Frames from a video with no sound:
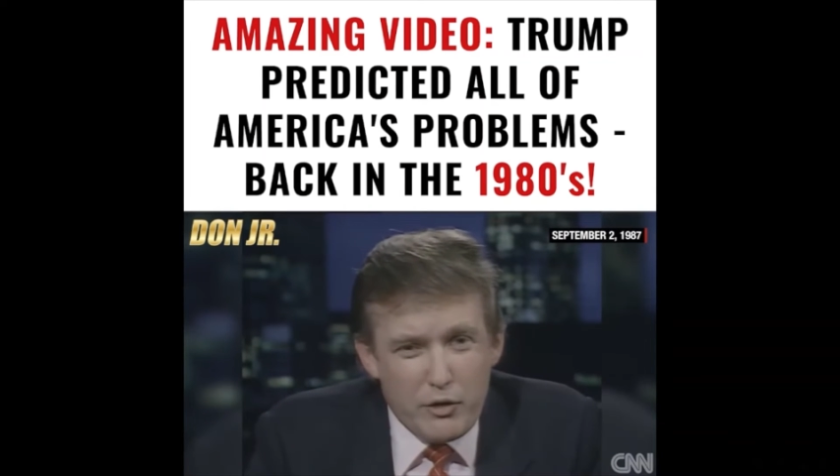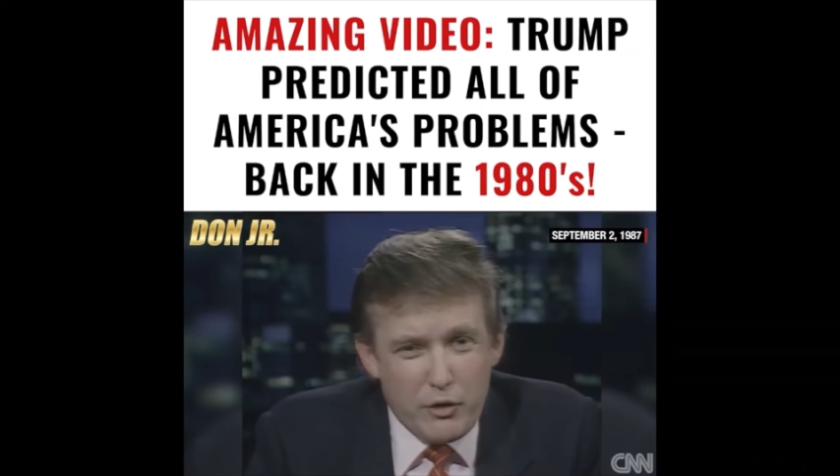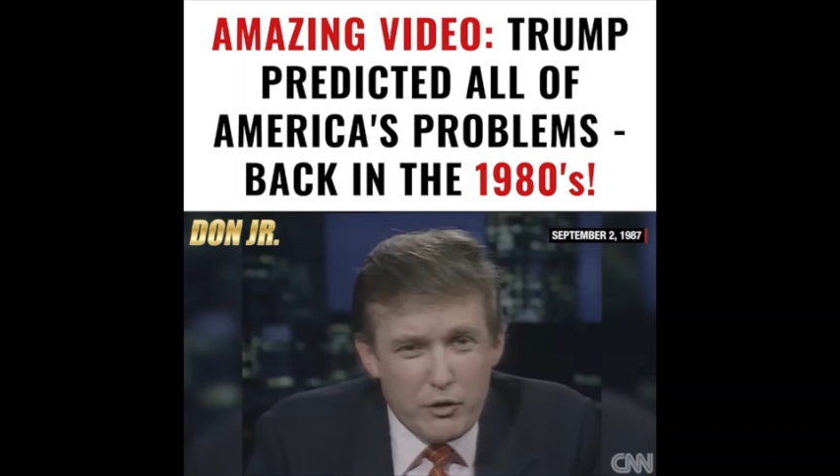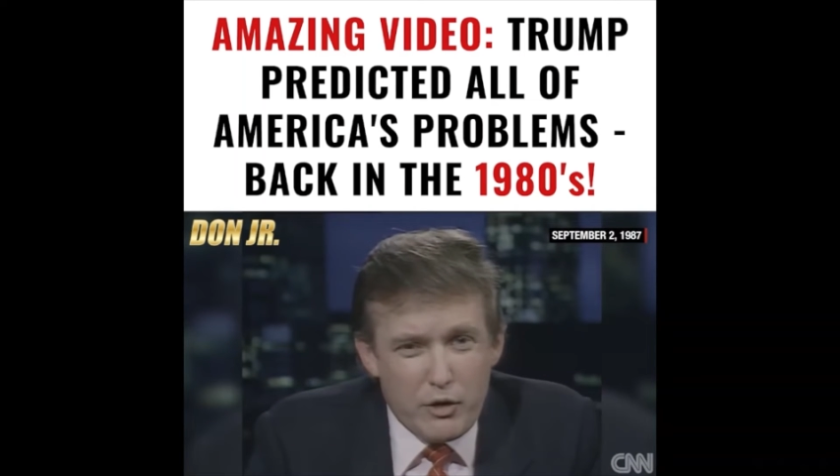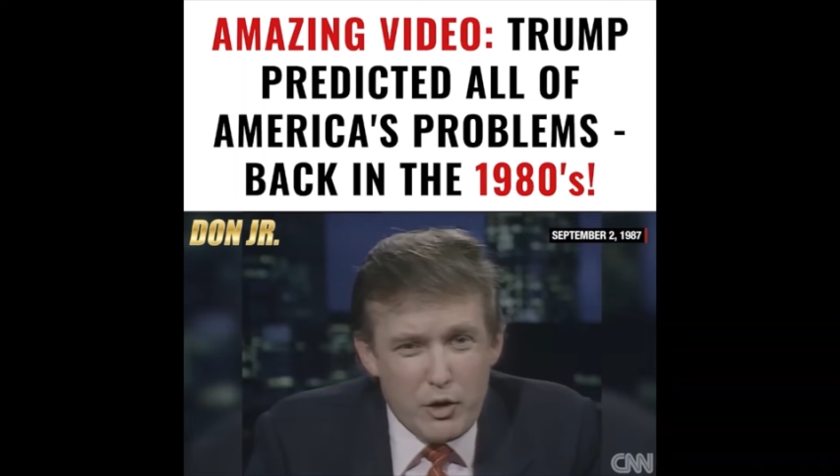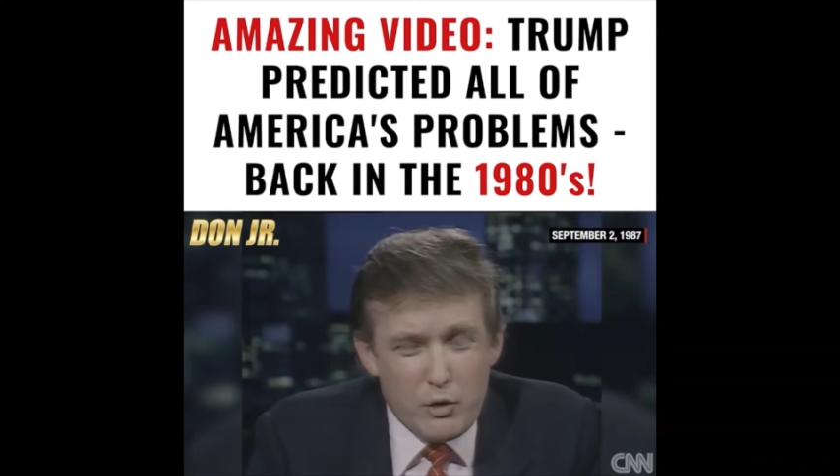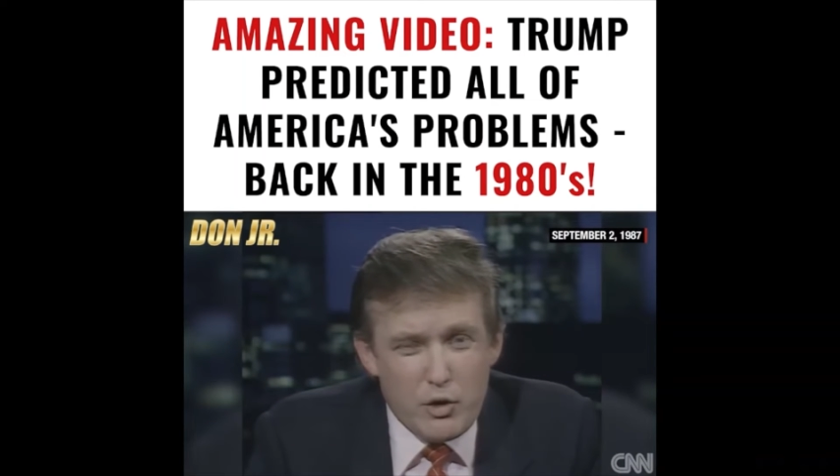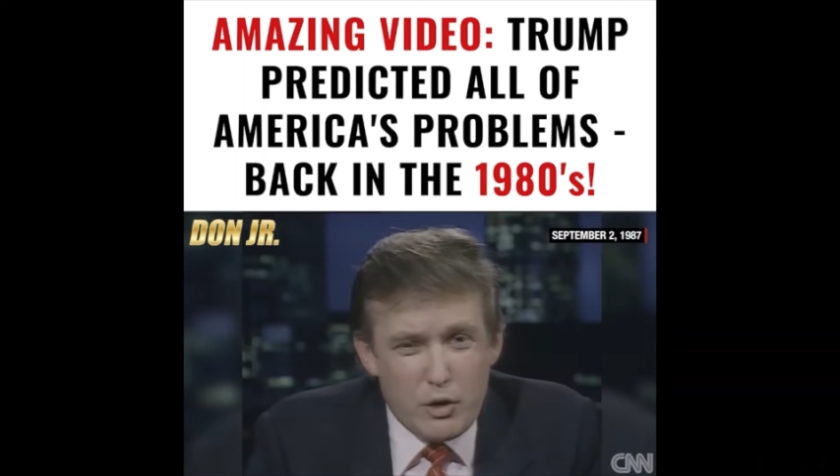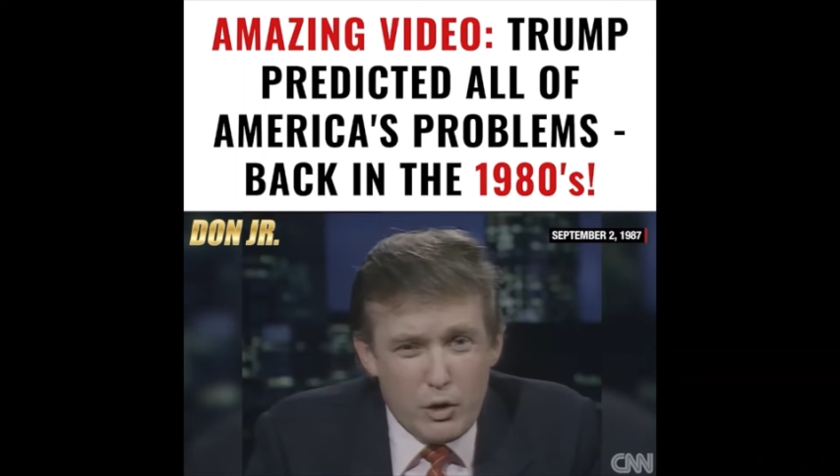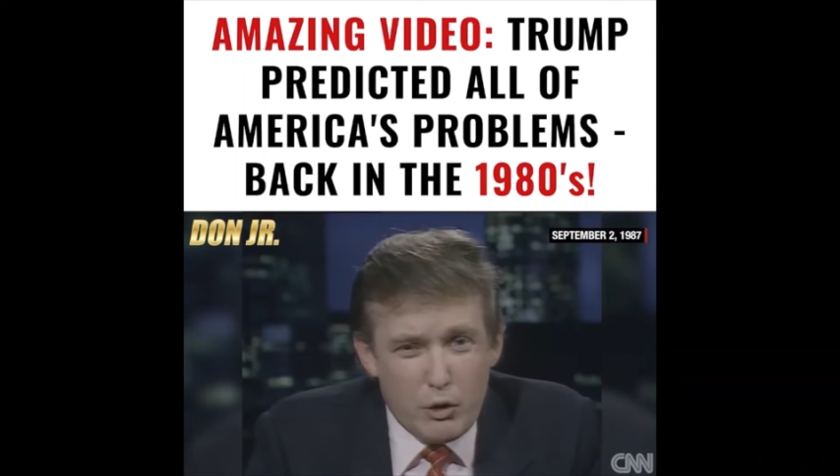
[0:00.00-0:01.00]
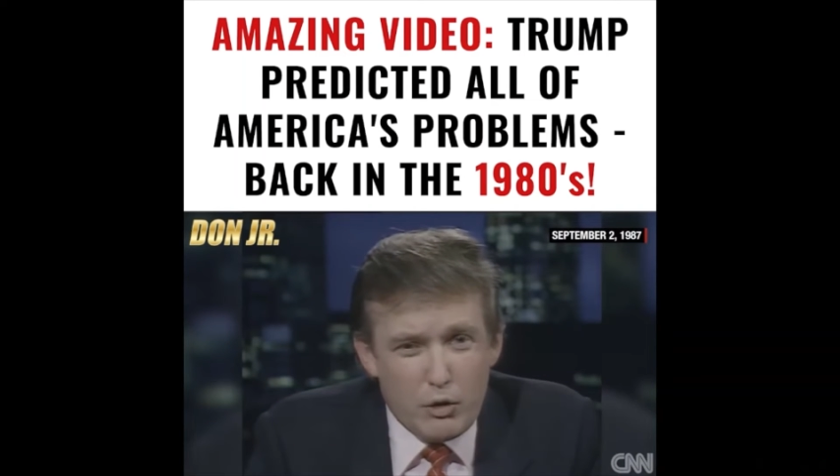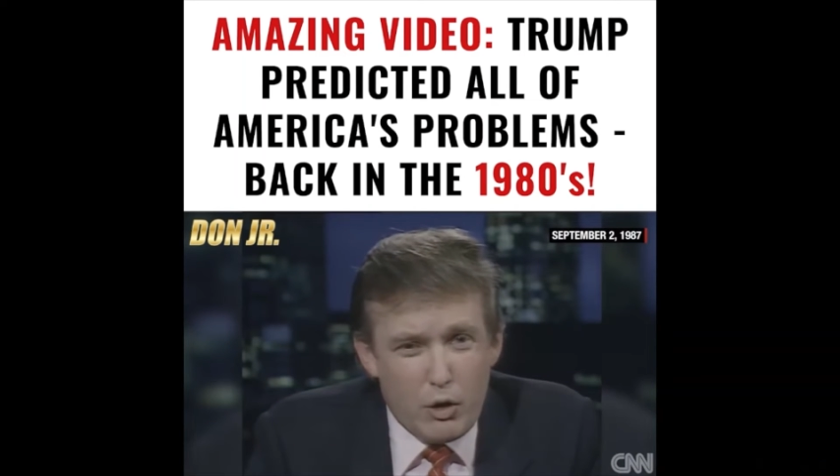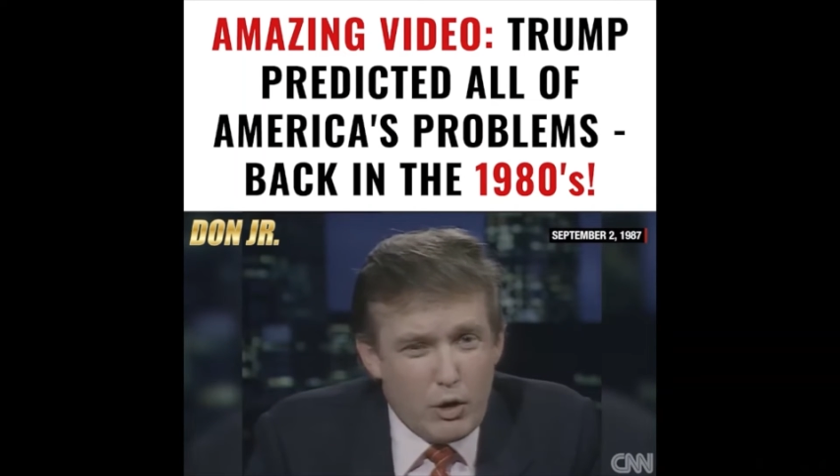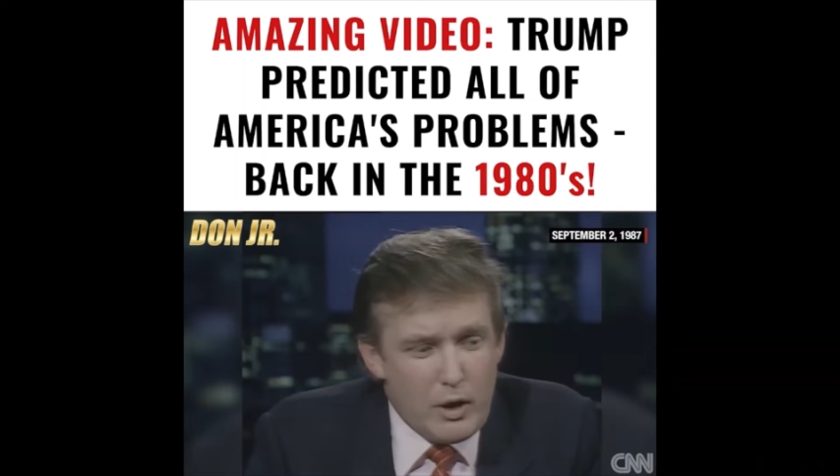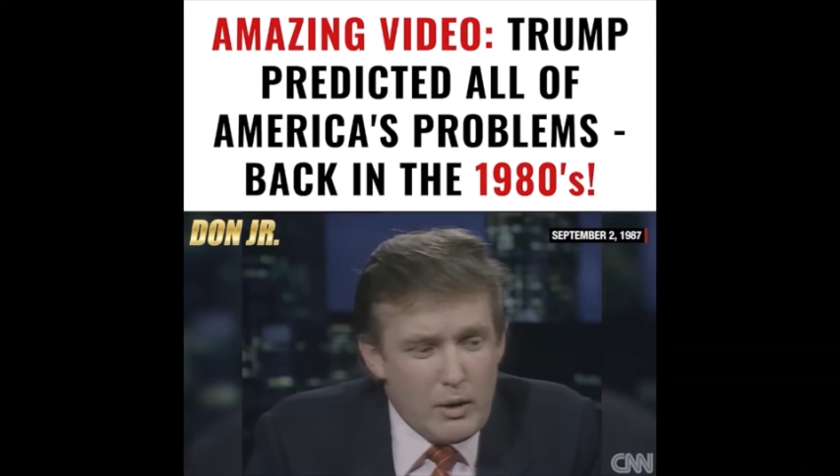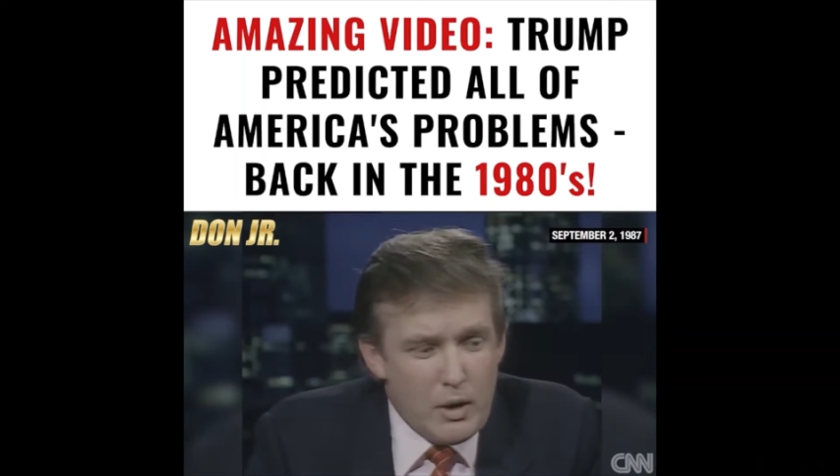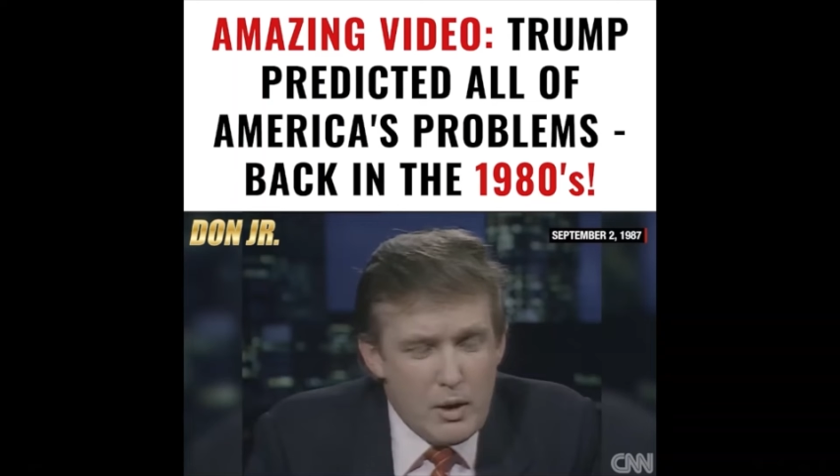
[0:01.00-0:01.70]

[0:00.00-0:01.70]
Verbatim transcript: see this country to go totally